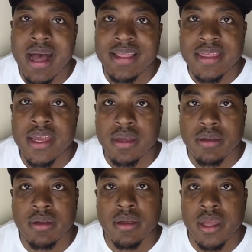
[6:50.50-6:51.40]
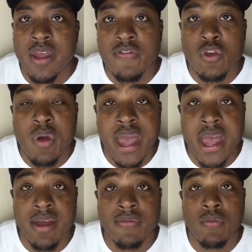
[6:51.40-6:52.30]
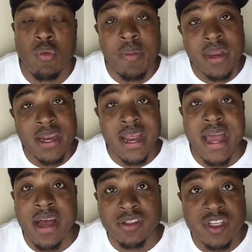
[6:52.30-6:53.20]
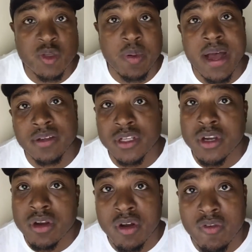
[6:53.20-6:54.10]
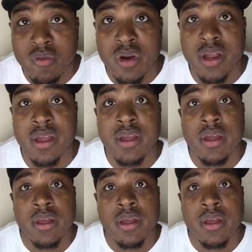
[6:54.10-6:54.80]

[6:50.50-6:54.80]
I think if you have women in the house, a spouse, a girlfriend,